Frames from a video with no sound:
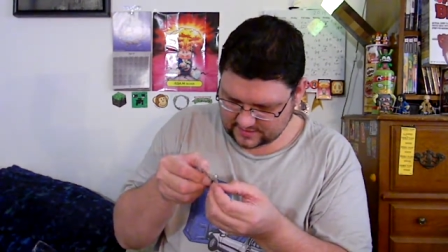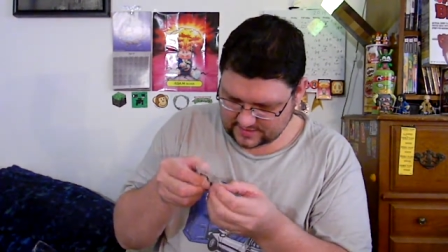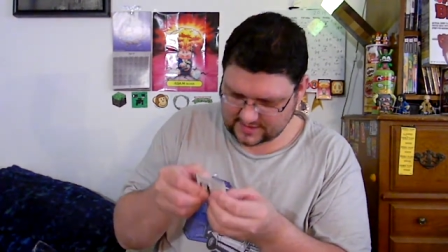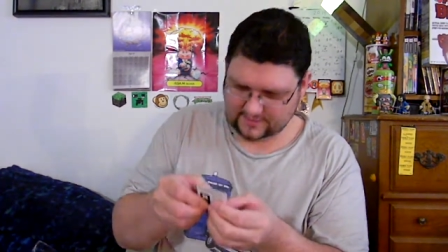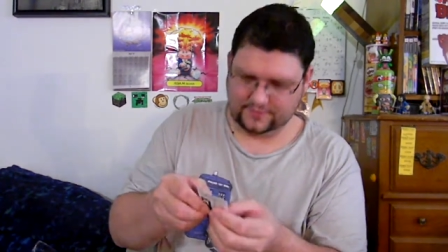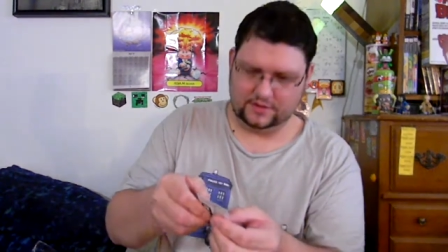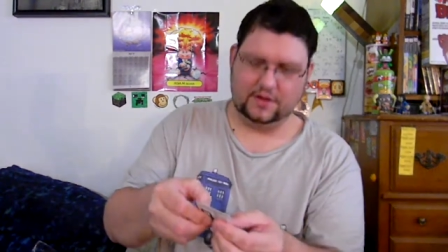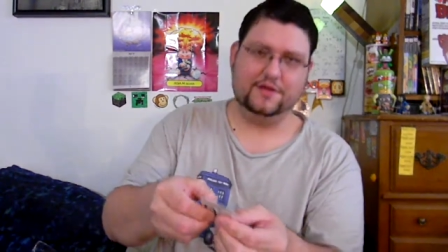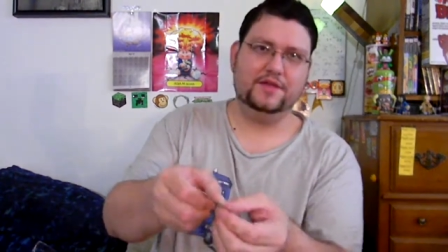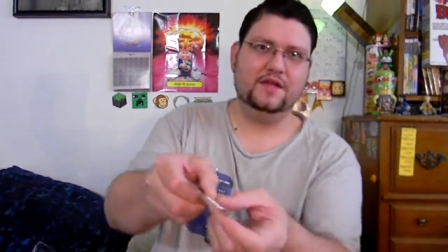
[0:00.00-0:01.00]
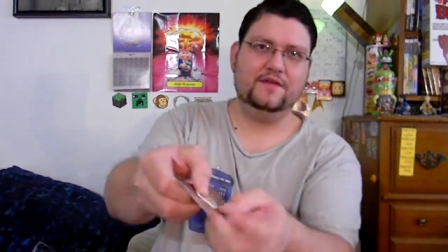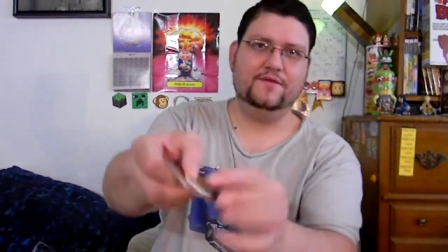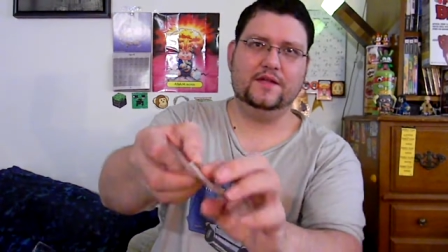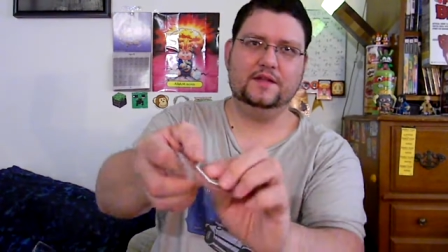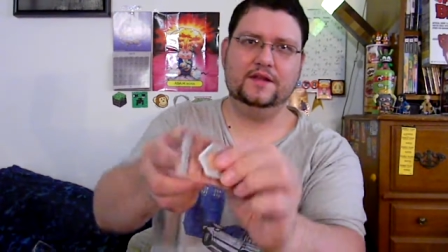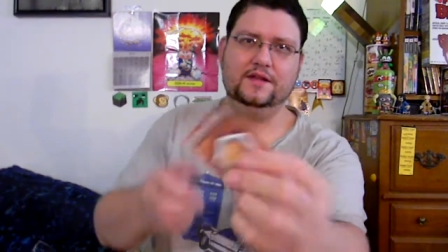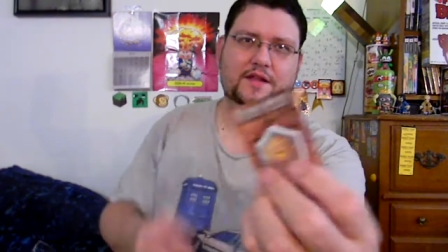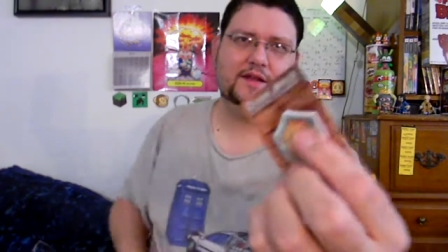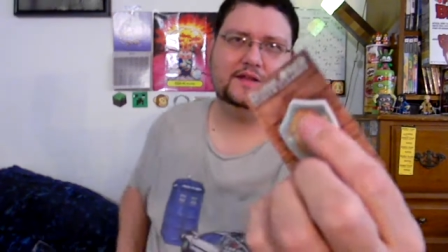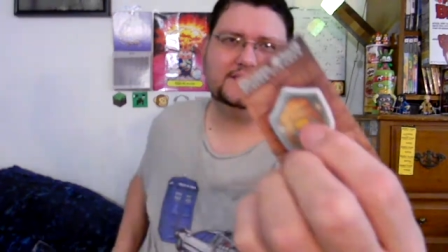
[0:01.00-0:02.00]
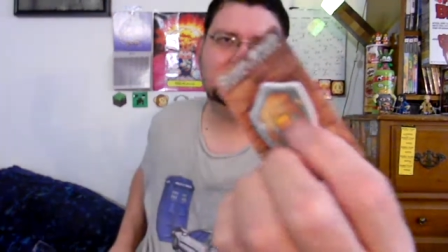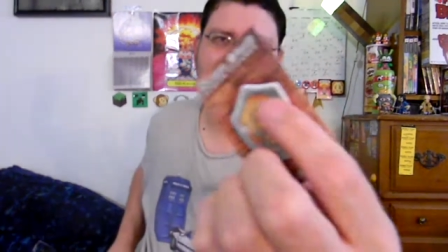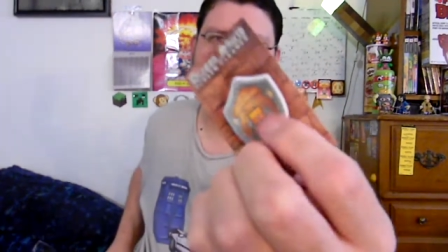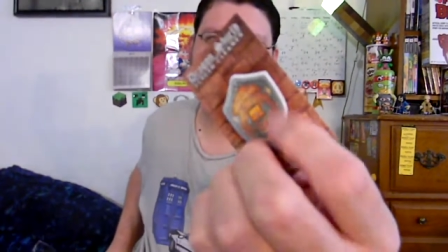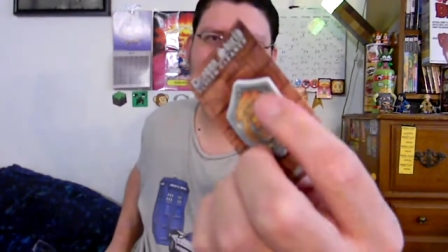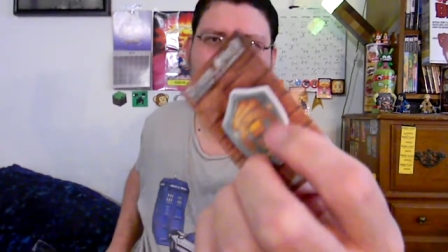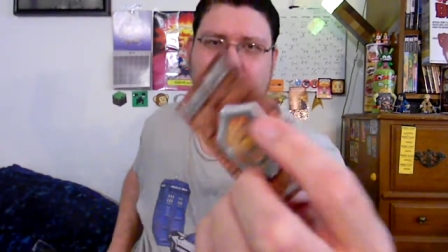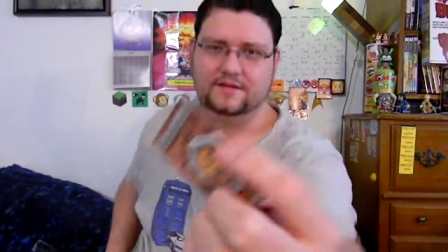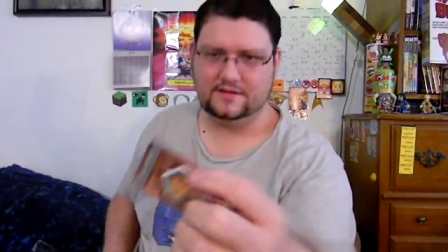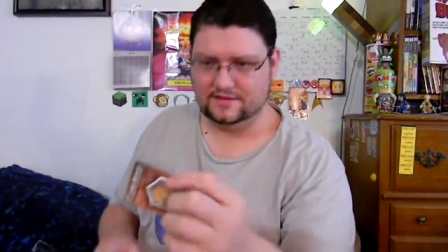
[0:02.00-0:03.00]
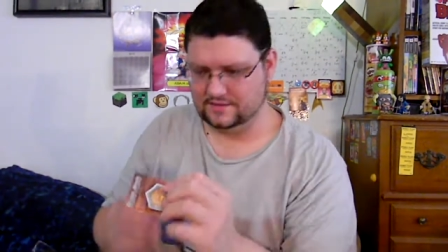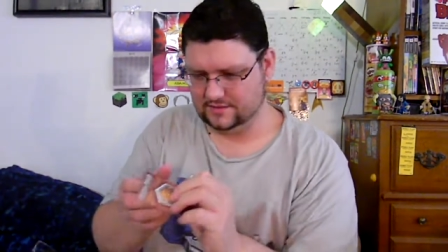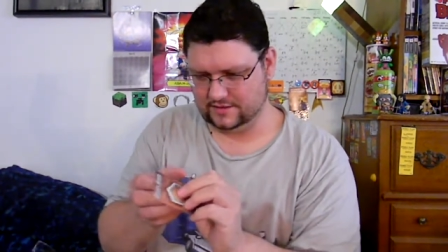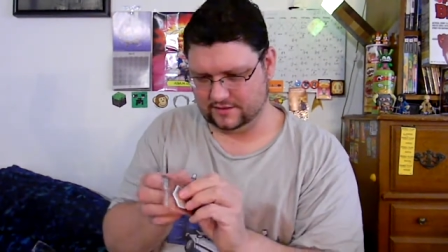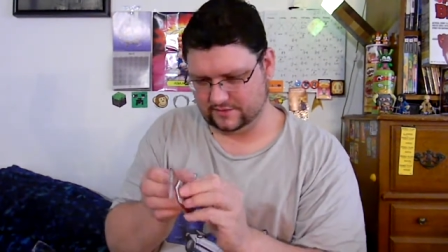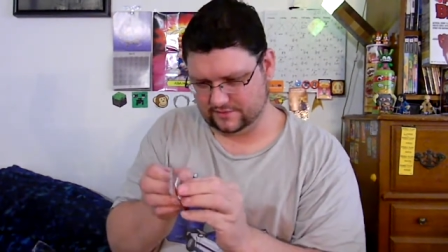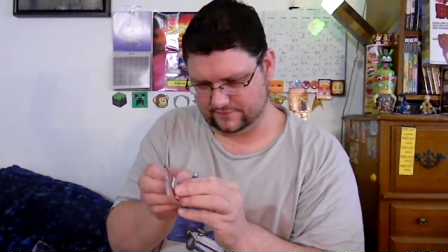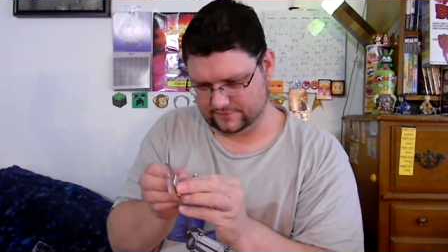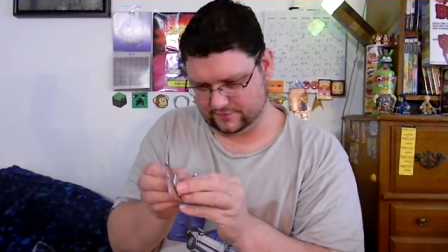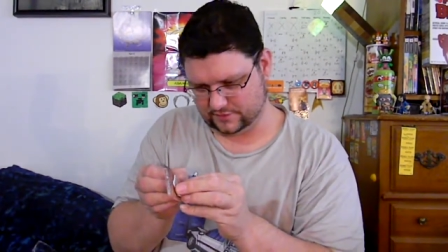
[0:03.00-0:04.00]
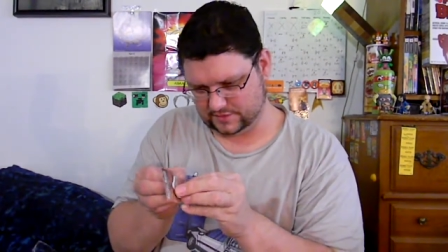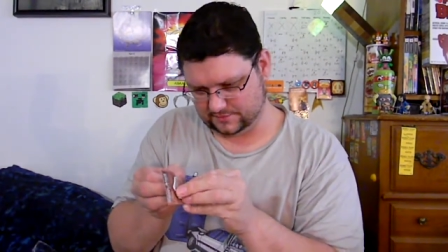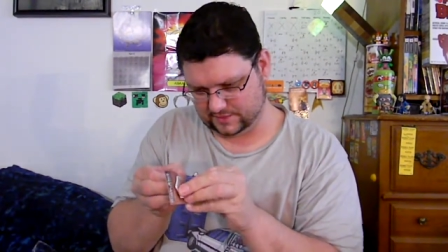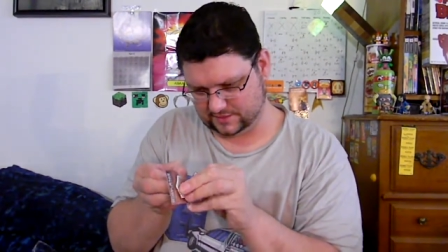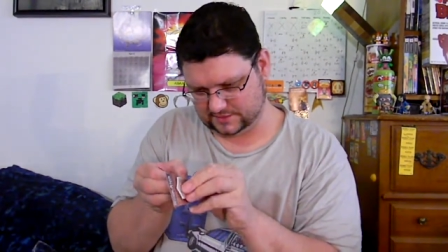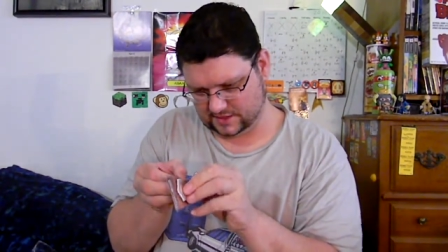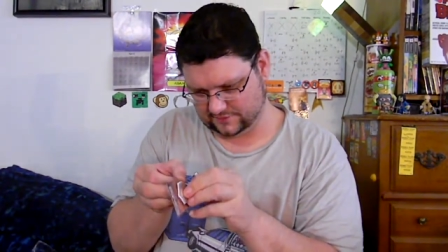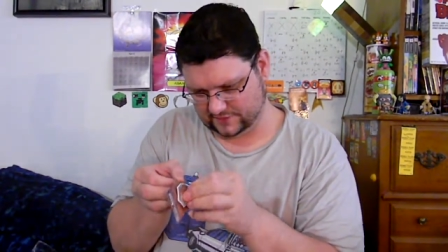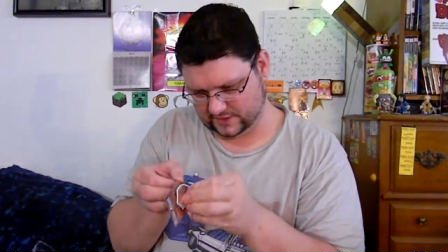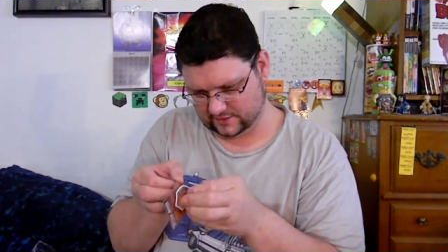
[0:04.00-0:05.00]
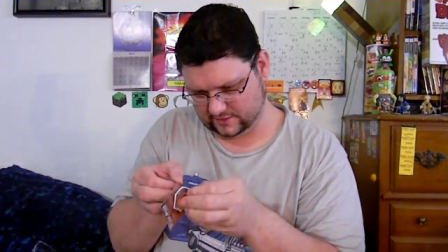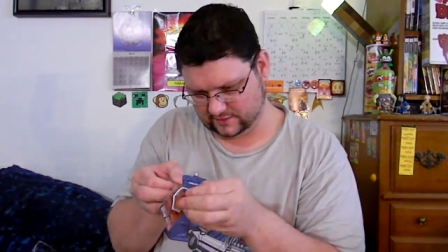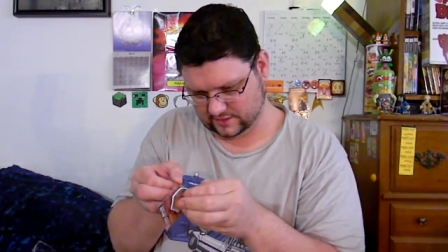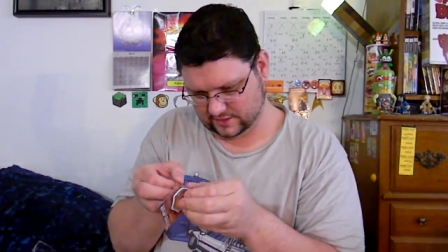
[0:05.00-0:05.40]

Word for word: kind of clothy feeling, like it's, uh, you know, and of course it peels off of here.